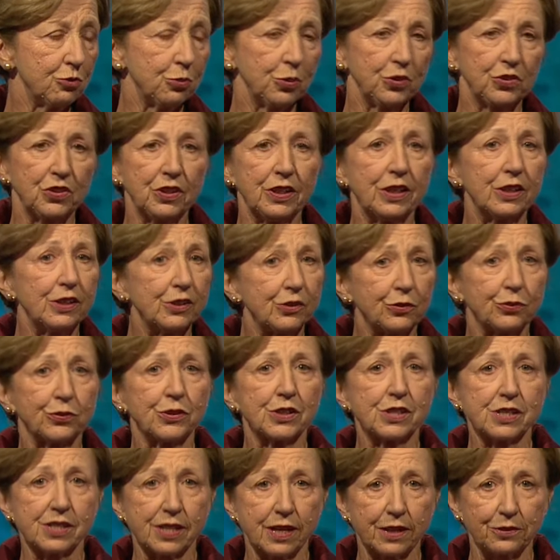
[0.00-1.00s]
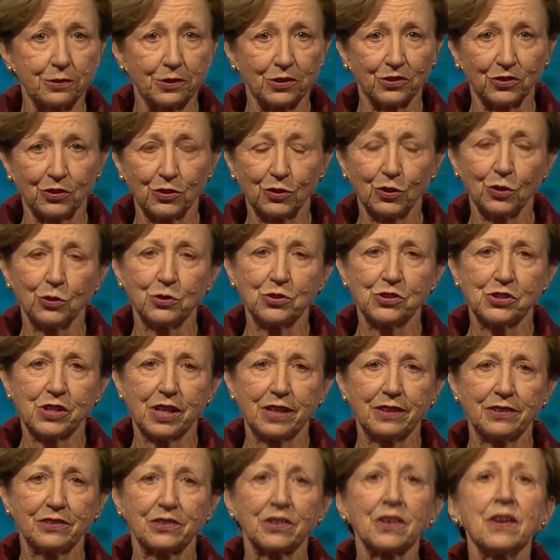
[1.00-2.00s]
was in Elsford Terrace in those
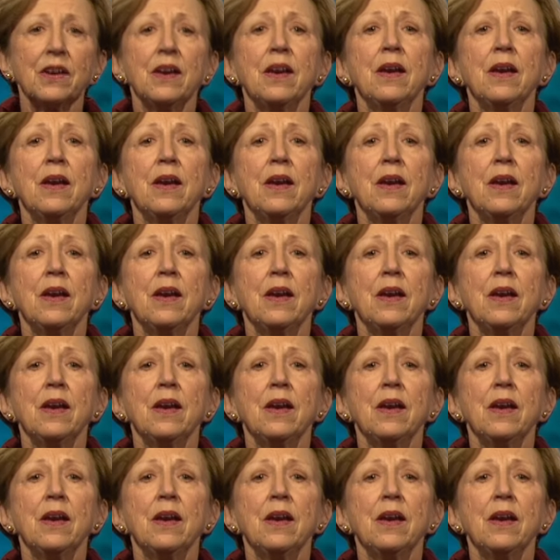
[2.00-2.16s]
days,